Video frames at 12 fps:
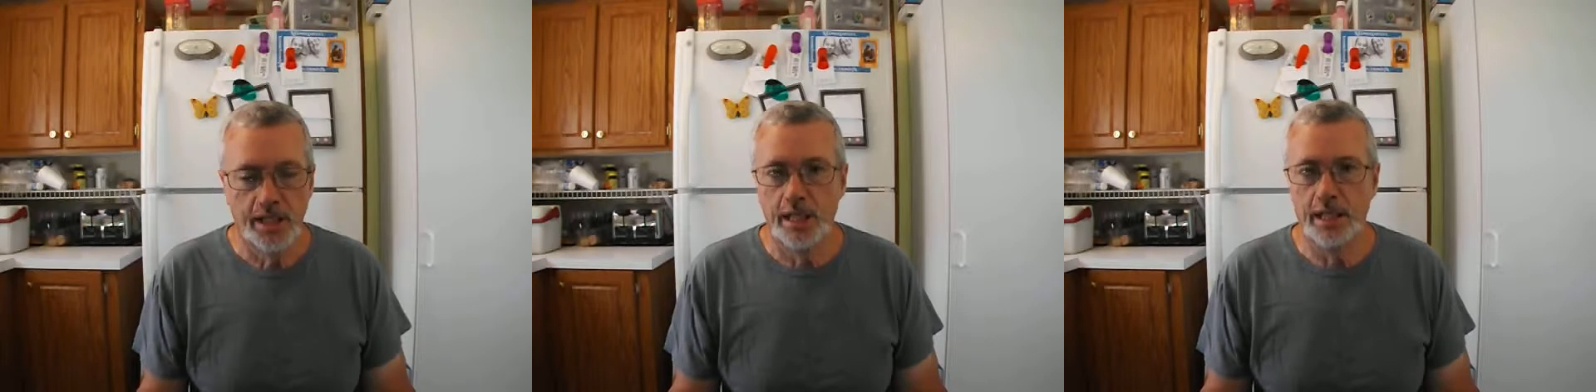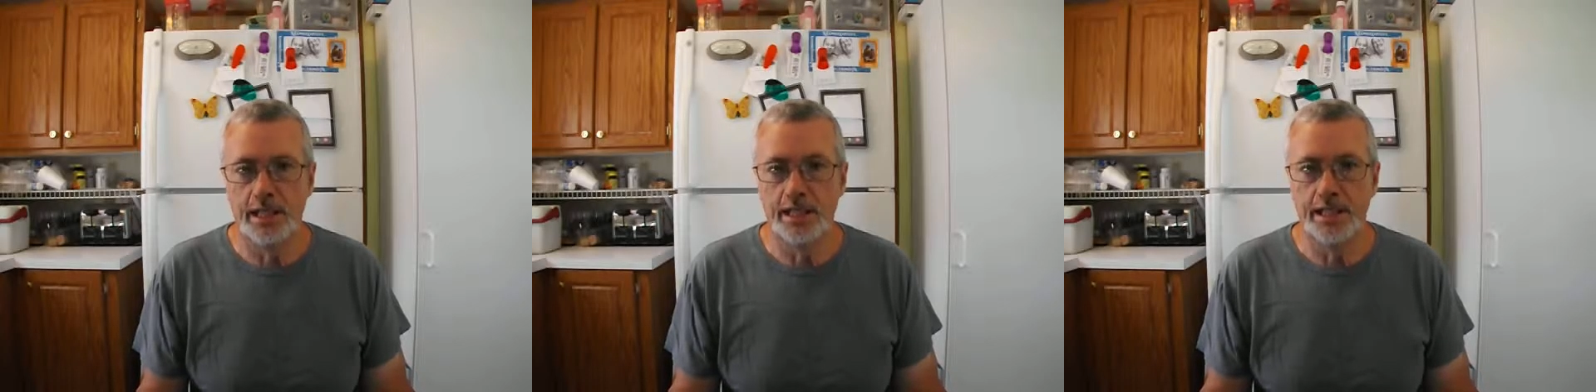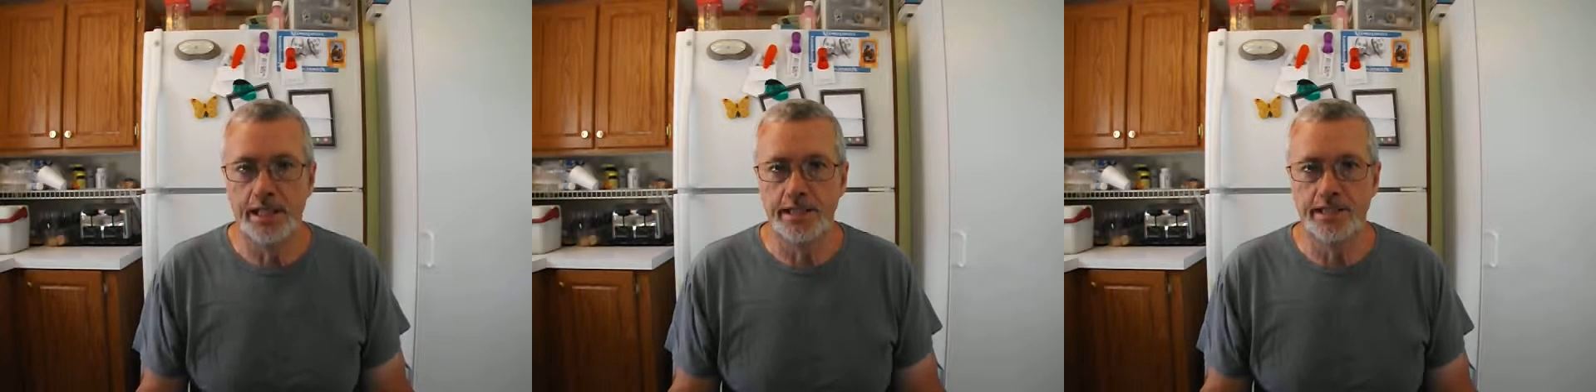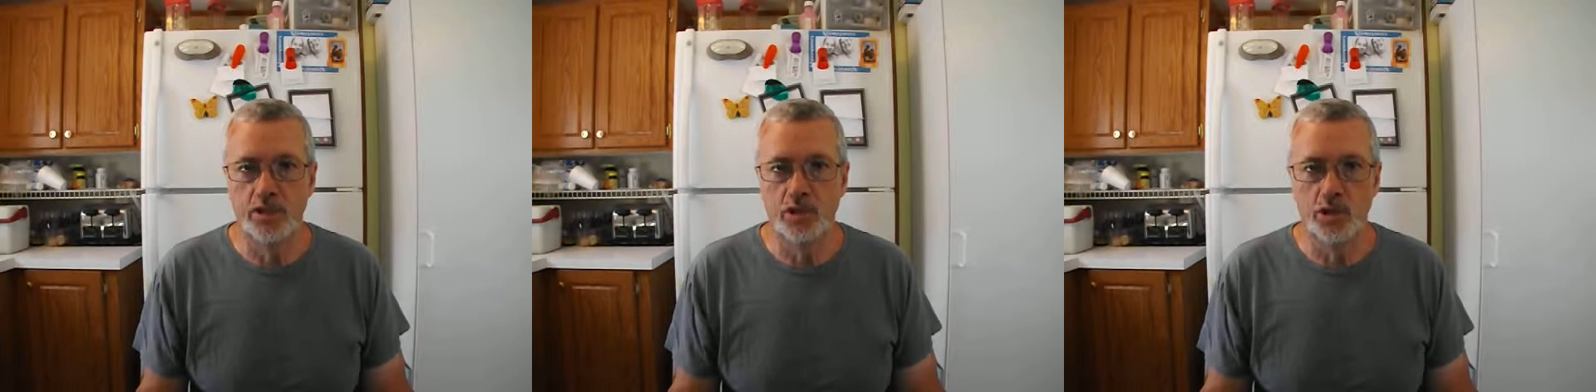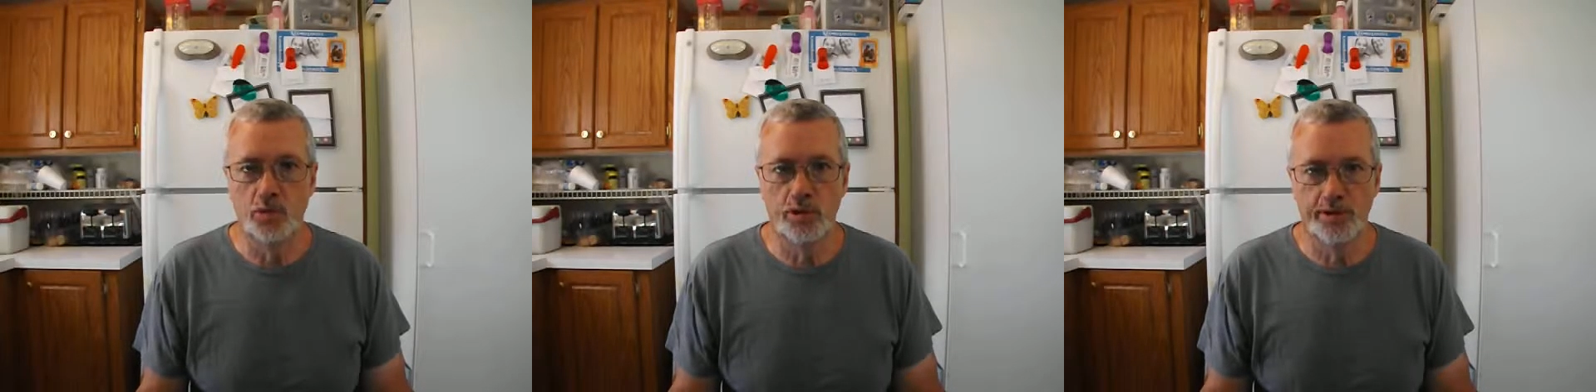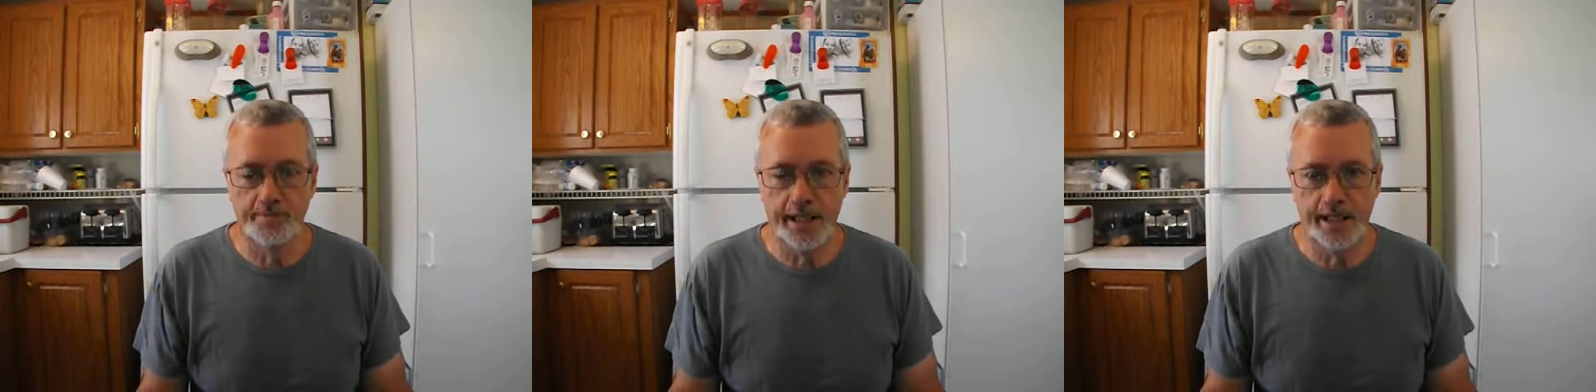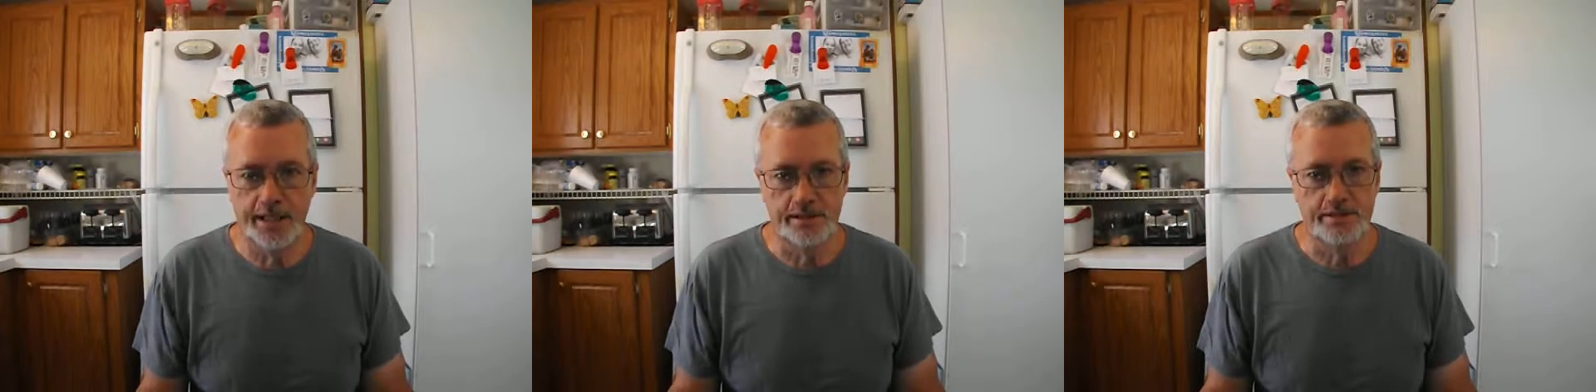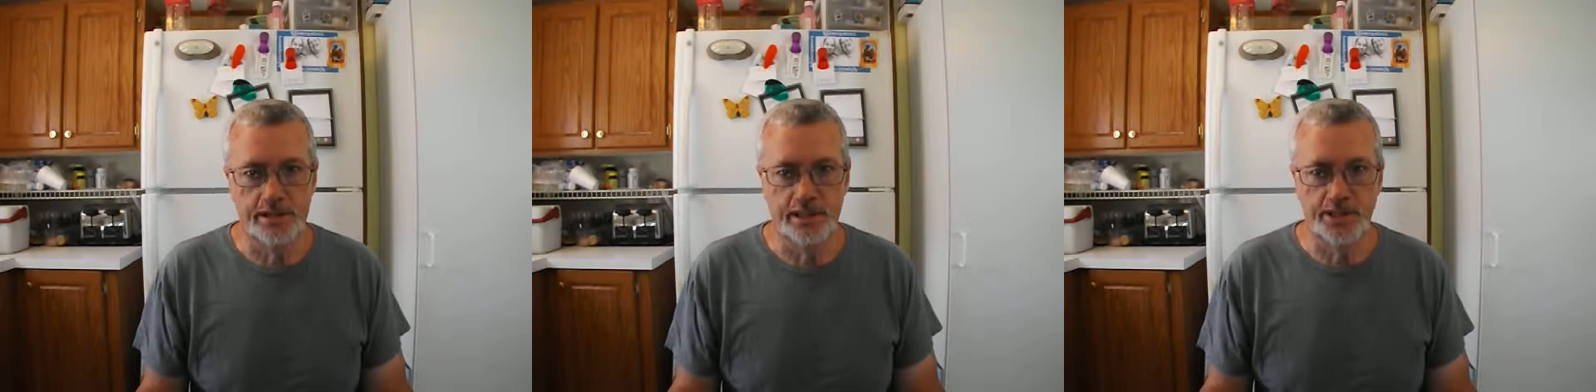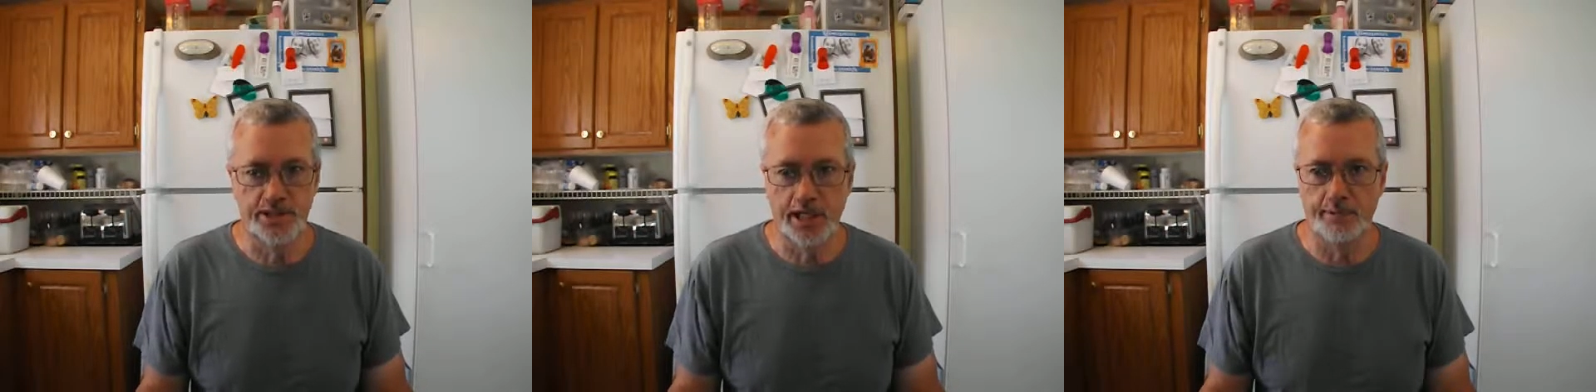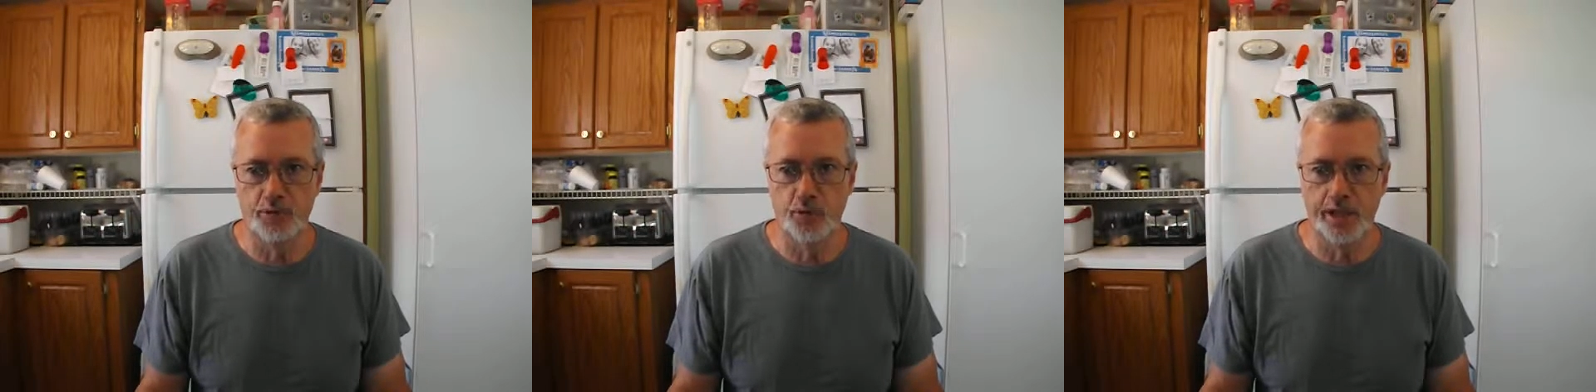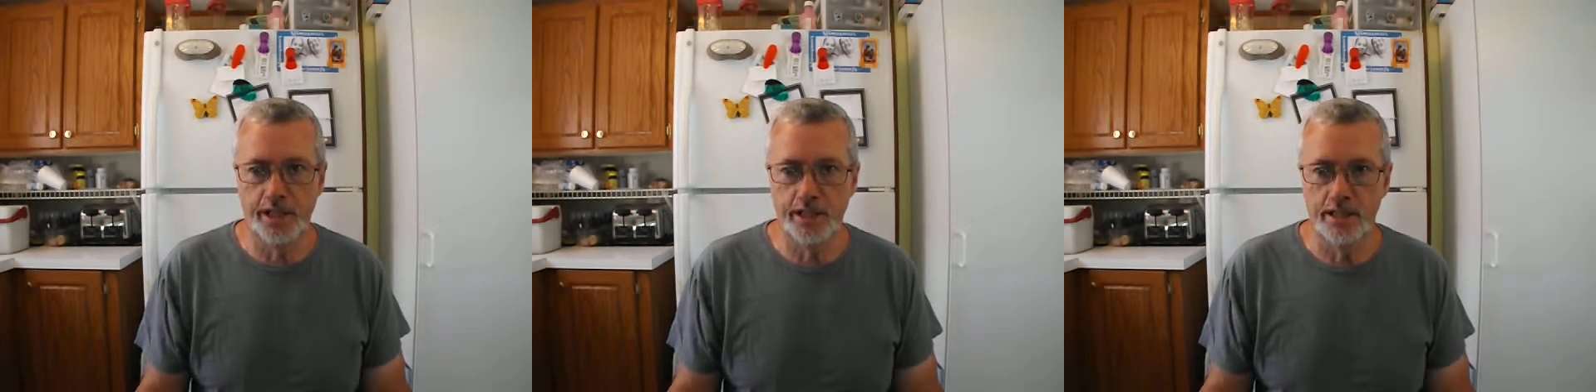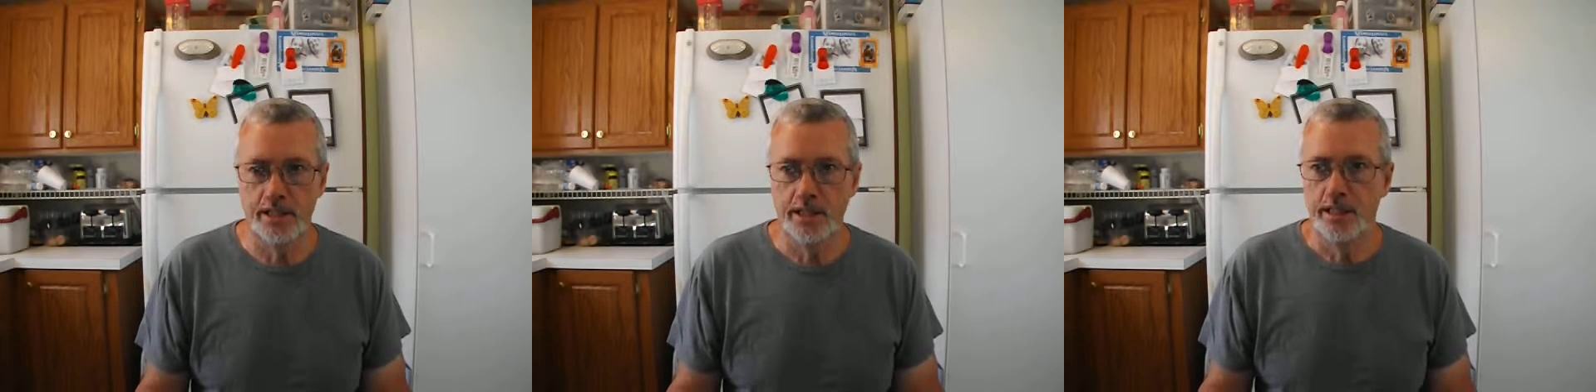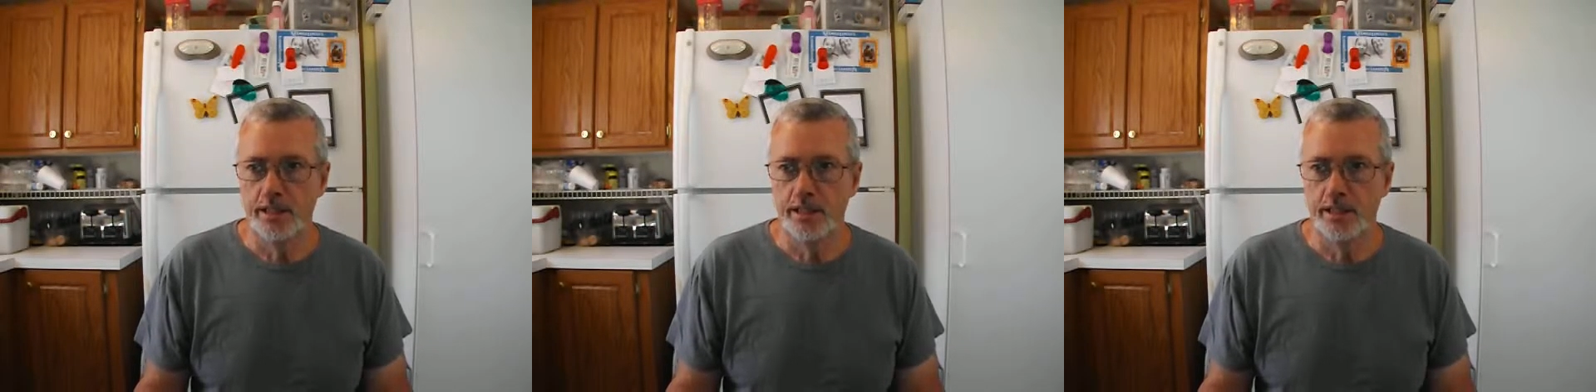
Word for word: uh, is doing with man, is separating us.